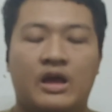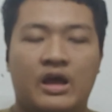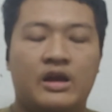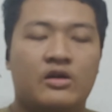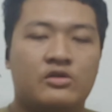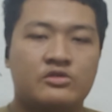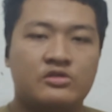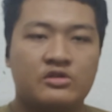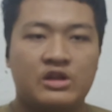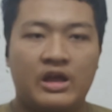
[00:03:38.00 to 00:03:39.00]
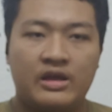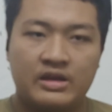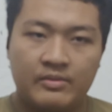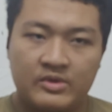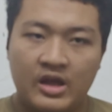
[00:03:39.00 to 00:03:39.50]
and also they
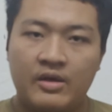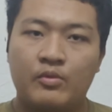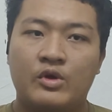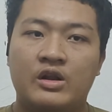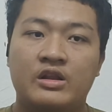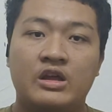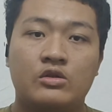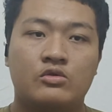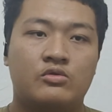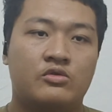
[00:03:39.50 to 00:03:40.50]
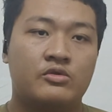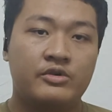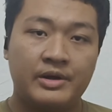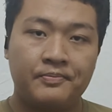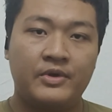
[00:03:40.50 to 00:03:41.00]
sometimes will need to
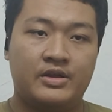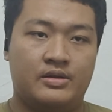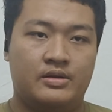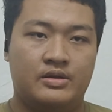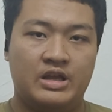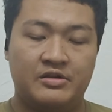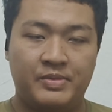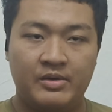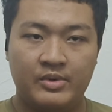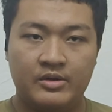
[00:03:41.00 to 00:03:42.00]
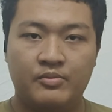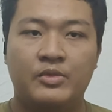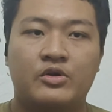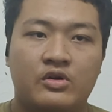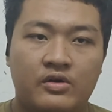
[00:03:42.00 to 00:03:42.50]
repeat the experiment
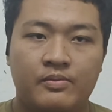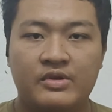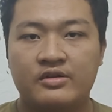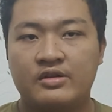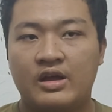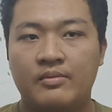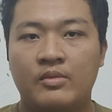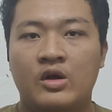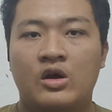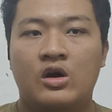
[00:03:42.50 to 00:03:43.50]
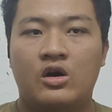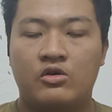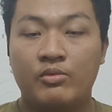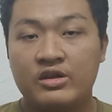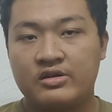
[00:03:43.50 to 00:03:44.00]
because of misstep or
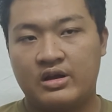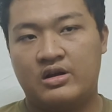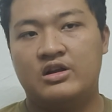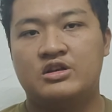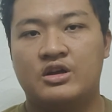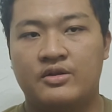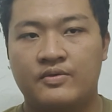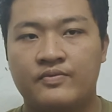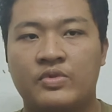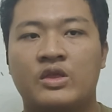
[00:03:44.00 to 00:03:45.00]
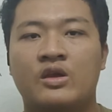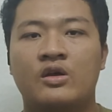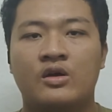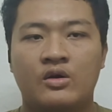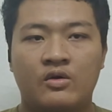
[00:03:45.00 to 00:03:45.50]
miscalculation.
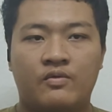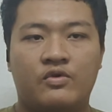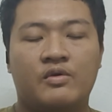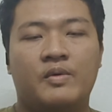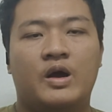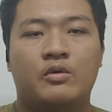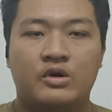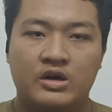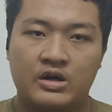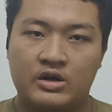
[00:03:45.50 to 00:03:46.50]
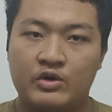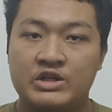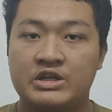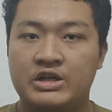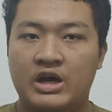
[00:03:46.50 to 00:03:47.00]
From our
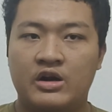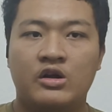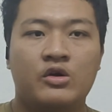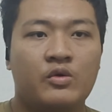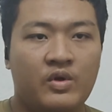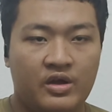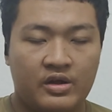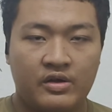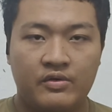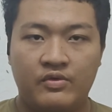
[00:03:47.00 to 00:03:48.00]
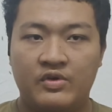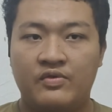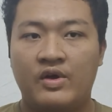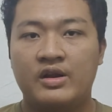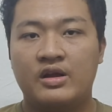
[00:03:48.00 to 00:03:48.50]
questionnaire, we
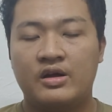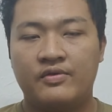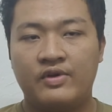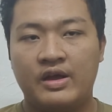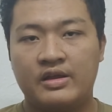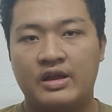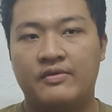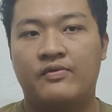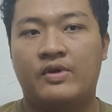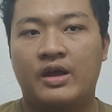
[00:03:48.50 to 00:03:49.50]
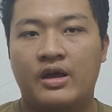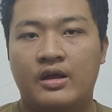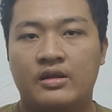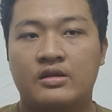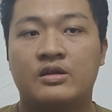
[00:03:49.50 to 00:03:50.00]
find a fact that
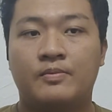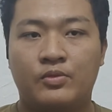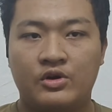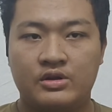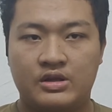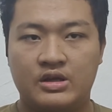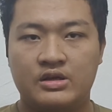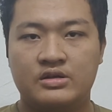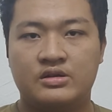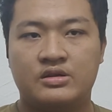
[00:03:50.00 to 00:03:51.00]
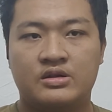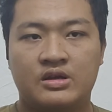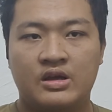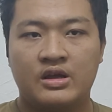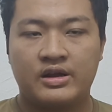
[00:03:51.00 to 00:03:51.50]
can support this
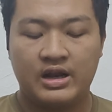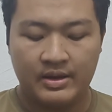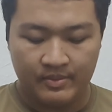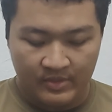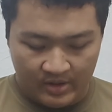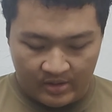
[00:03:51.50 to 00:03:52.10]
claim.